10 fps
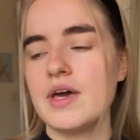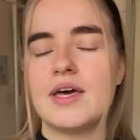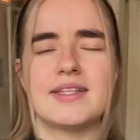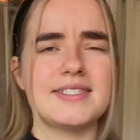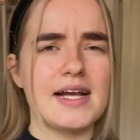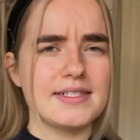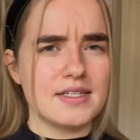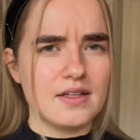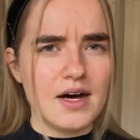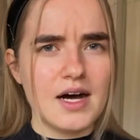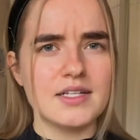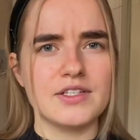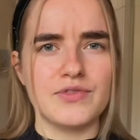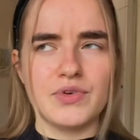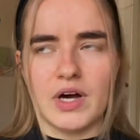The Telltale Heart, and a
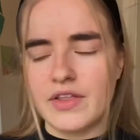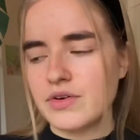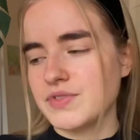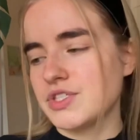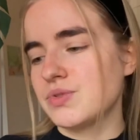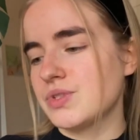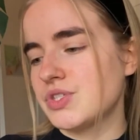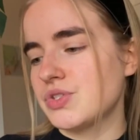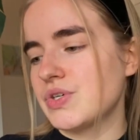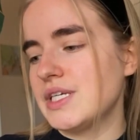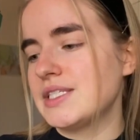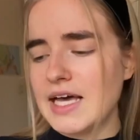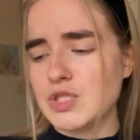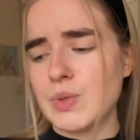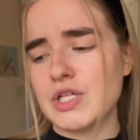few other of his short stories,
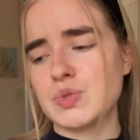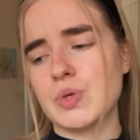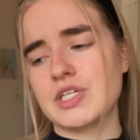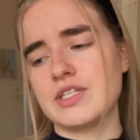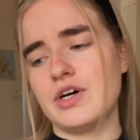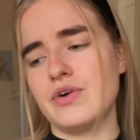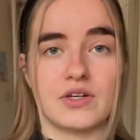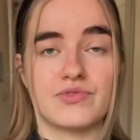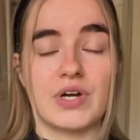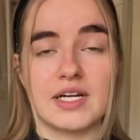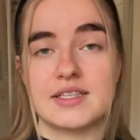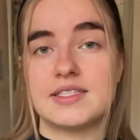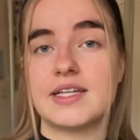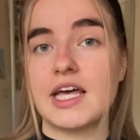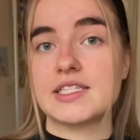as well as works of
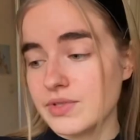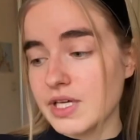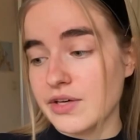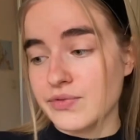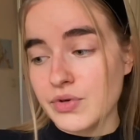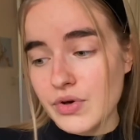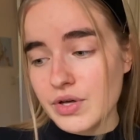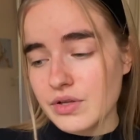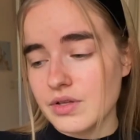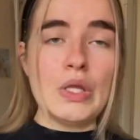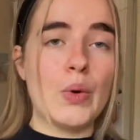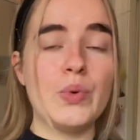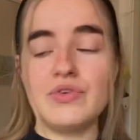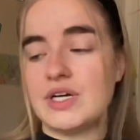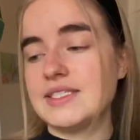Franklin and Crèvecoeur. We
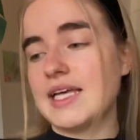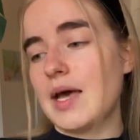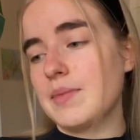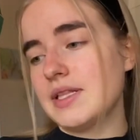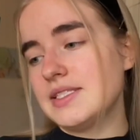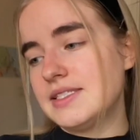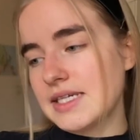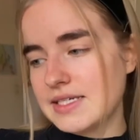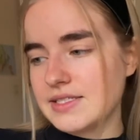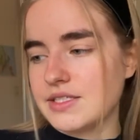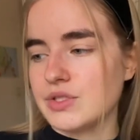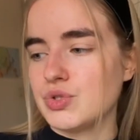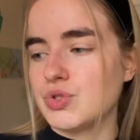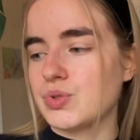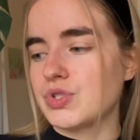read Emily Dickinson,
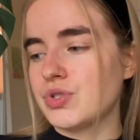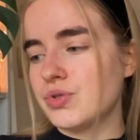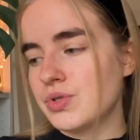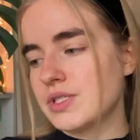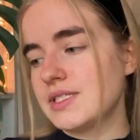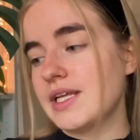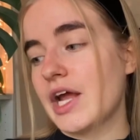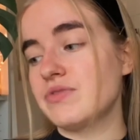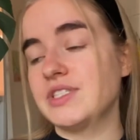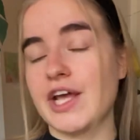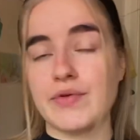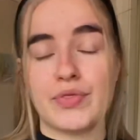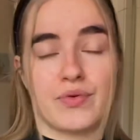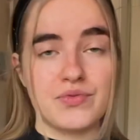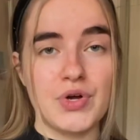George Horton, Henry David
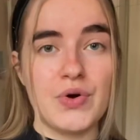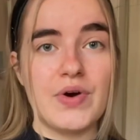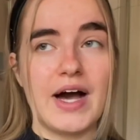Thoreau.